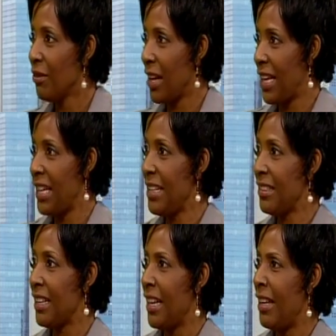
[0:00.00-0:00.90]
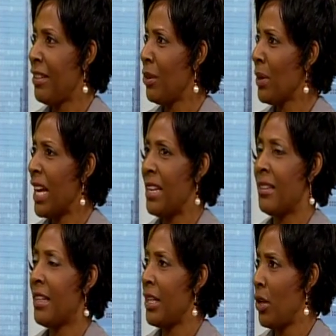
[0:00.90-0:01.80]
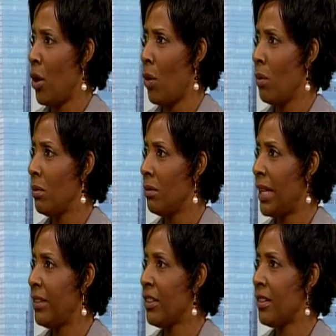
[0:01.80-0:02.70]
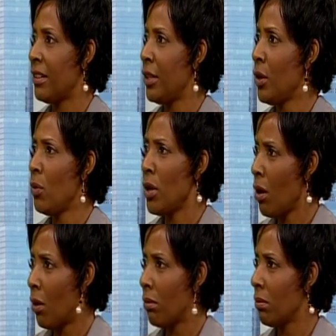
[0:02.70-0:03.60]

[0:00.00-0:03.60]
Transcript: Right? Is it okay to say no? Like just, no.